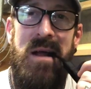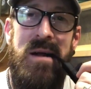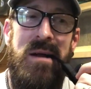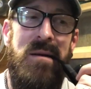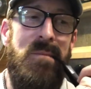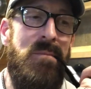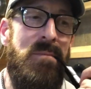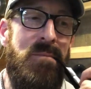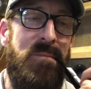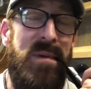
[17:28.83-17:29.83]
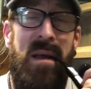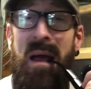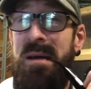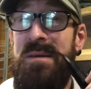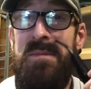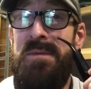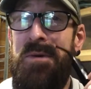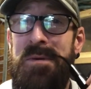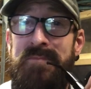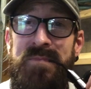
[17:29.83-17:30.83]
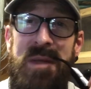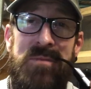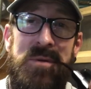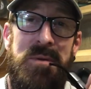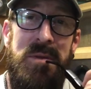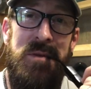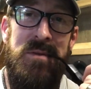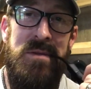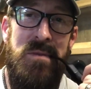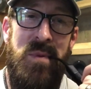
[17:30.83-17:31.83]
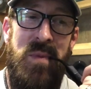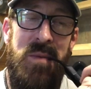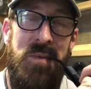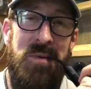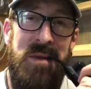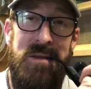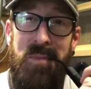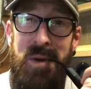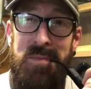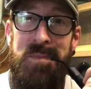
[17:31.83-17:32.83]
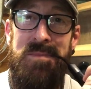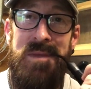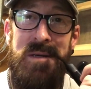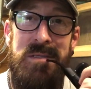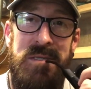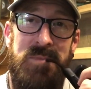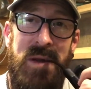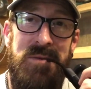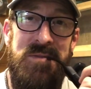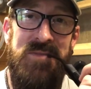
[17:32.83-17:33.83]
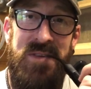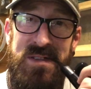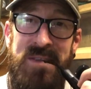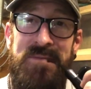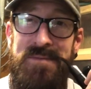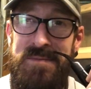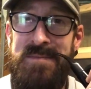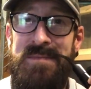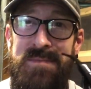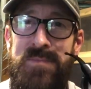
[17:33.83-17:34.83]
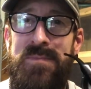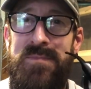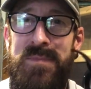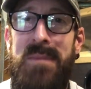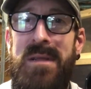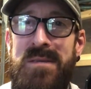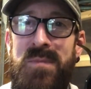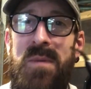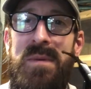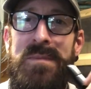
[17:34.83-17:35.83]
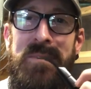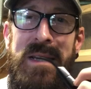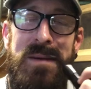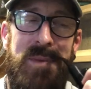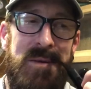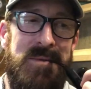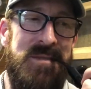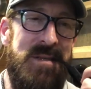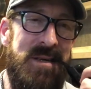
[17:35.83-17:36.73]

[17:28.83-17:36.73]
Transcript: But yeah, I thought, I'm sure there'll be people. I know Bob likes his boats, very different. Bob likes proper bigger boats.